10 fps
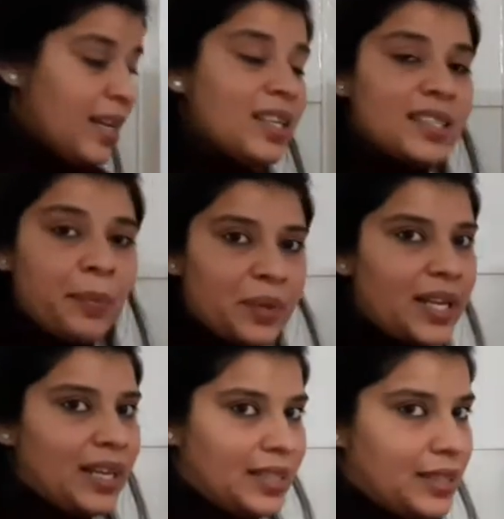
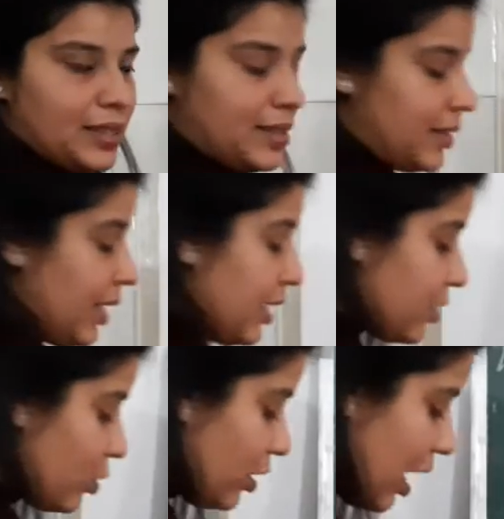Something like this.
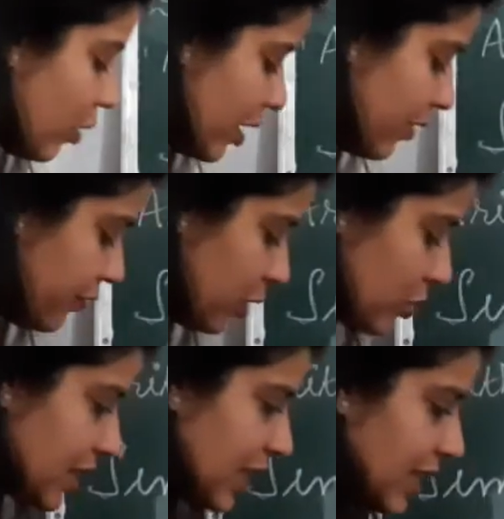So now if you
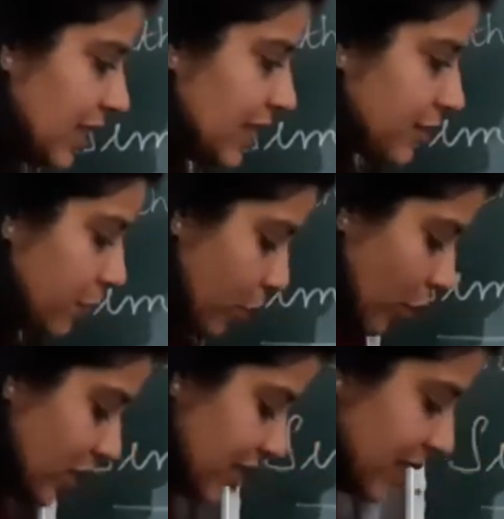see these
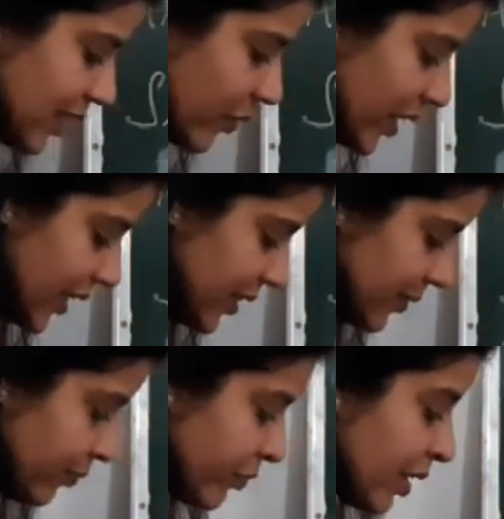both
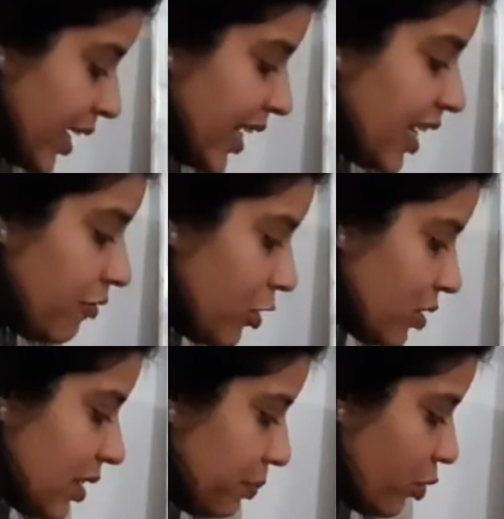series, and if you
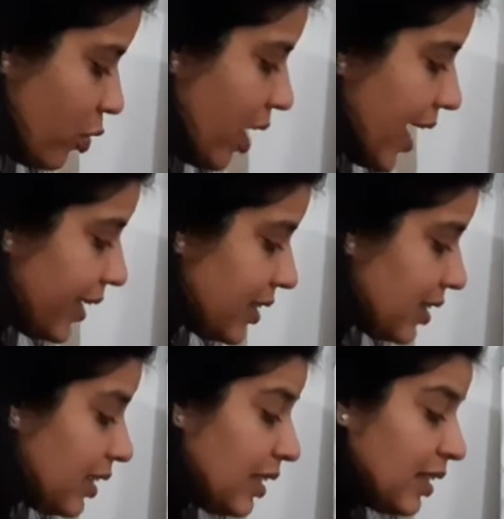subtract
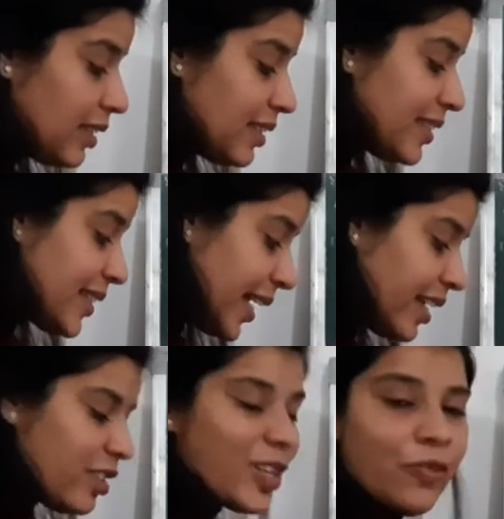the
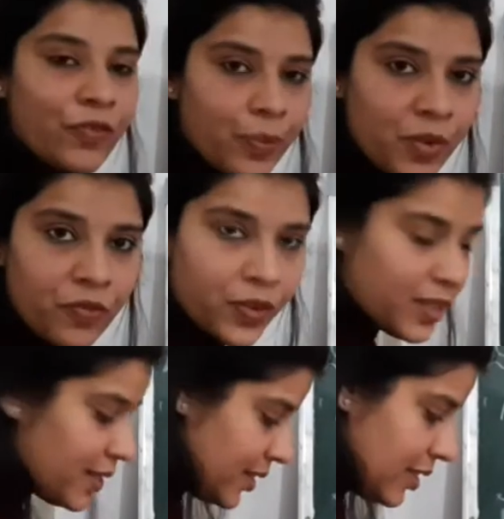second term from the
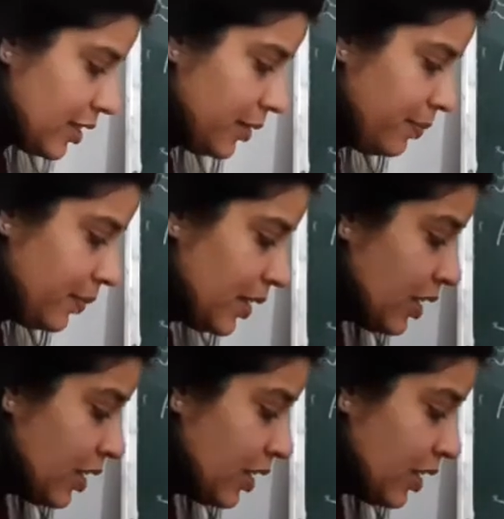first term,